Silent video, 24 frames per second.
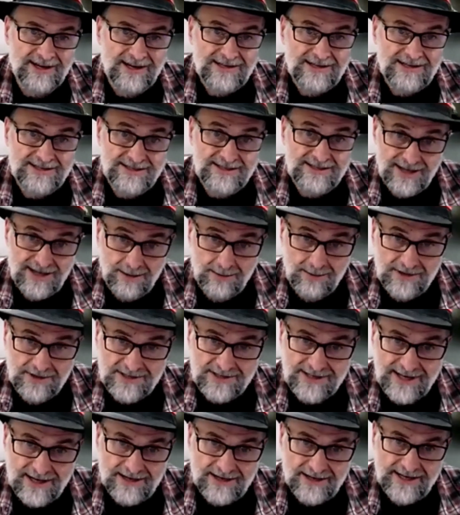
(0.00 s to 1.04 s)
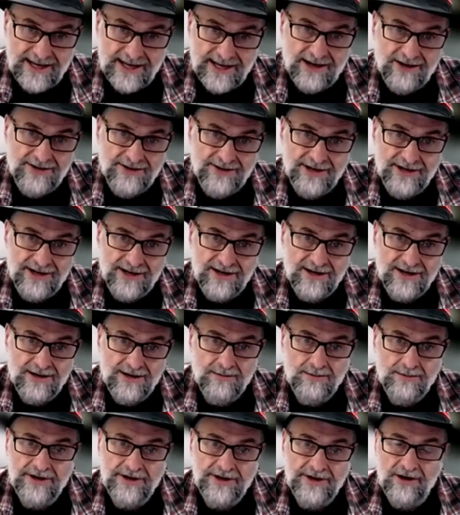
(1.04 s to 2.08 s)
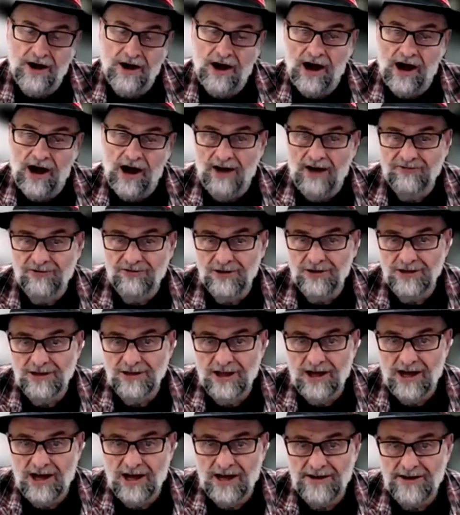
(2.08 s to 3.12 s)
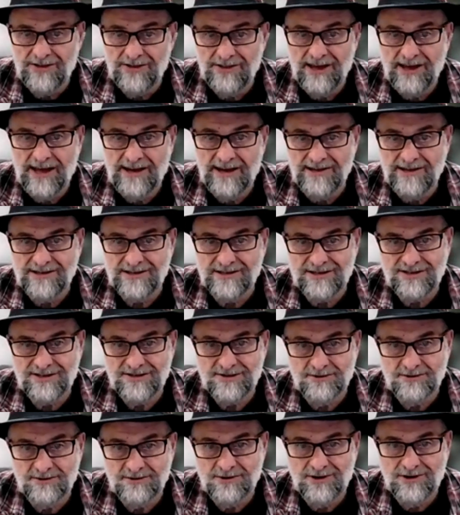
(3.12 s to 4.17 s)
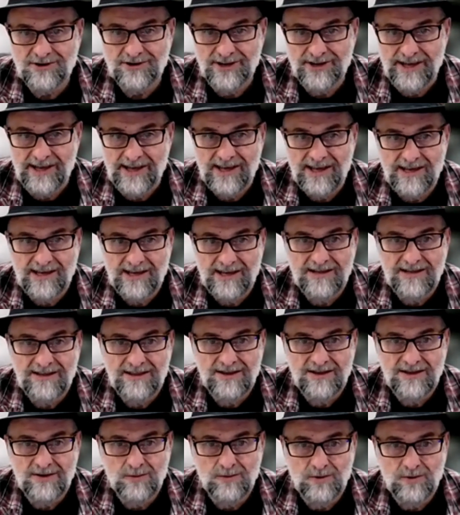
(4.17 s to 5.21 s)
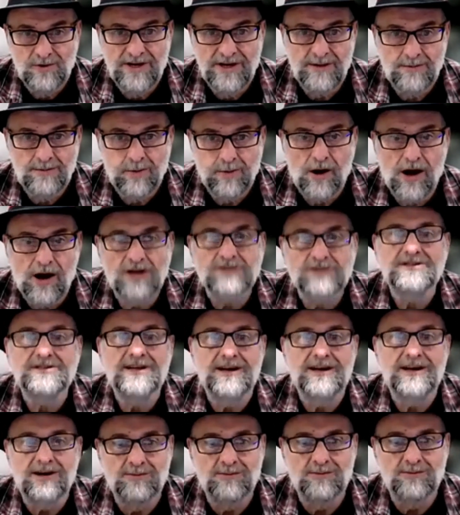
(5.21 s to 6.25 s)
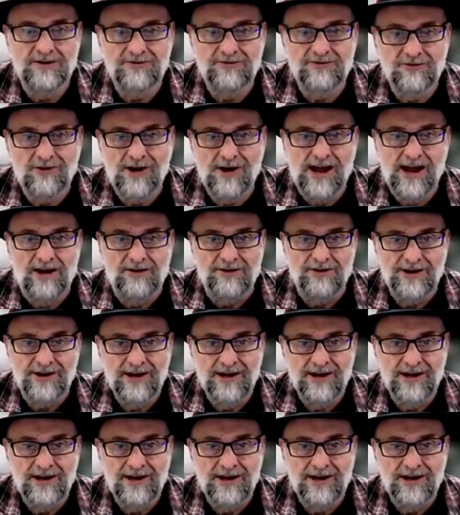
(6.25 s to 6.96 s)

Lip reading: Some is sent down there, but an awful lot of that is stored in the woody parts that are above ground.